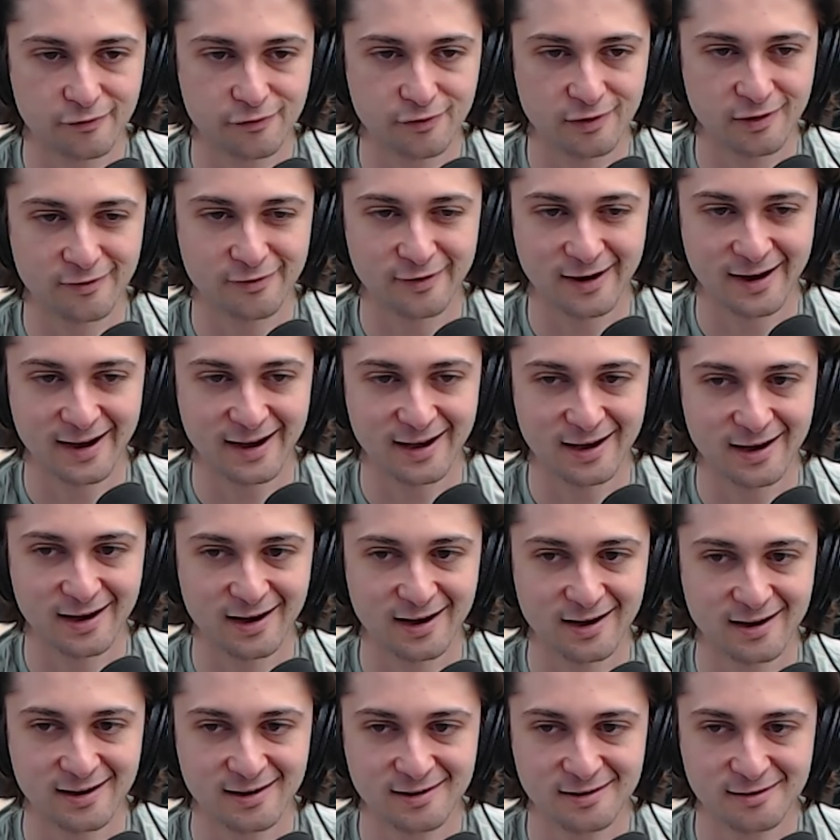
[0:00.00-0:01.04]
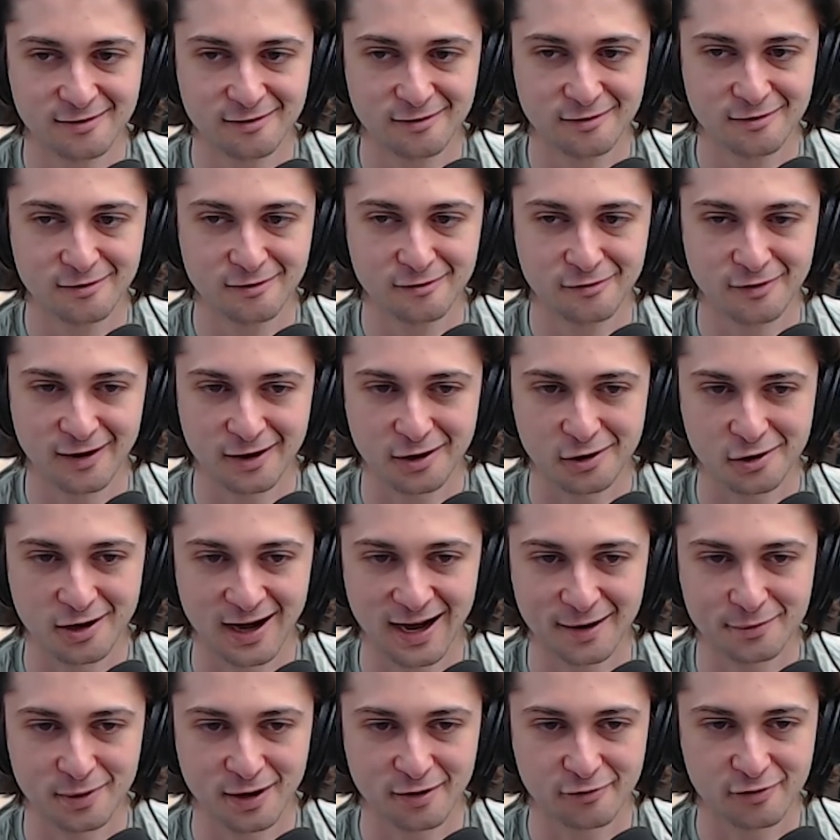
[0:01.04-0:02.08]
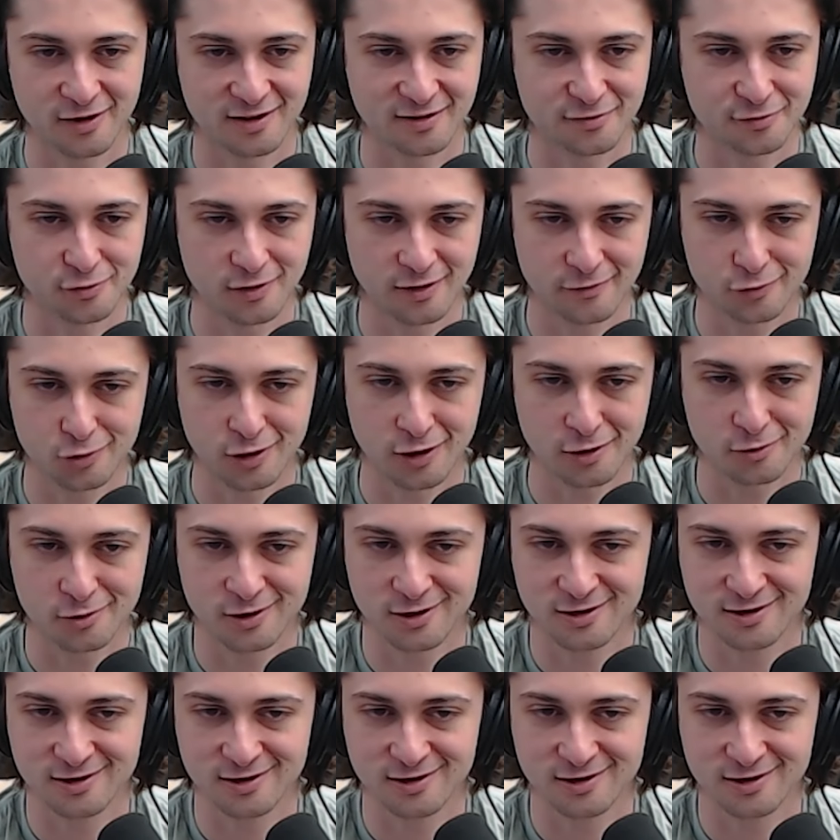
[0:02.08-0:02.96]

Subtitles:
if I could hide my face forever, I would,